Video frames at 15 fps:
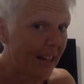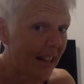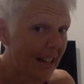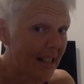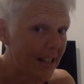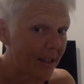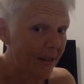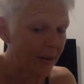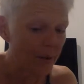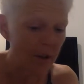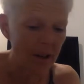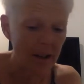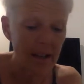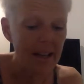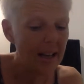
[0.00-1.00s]
idea for
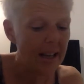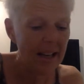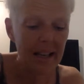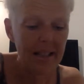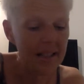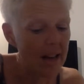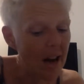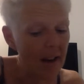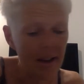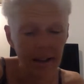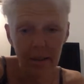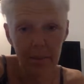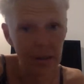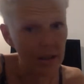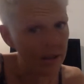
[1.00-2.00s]
it. It's not going
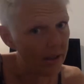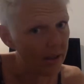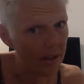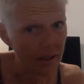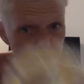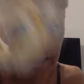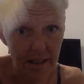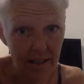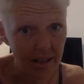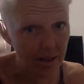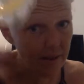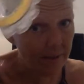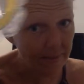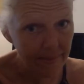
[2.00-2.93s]
to be as good as this.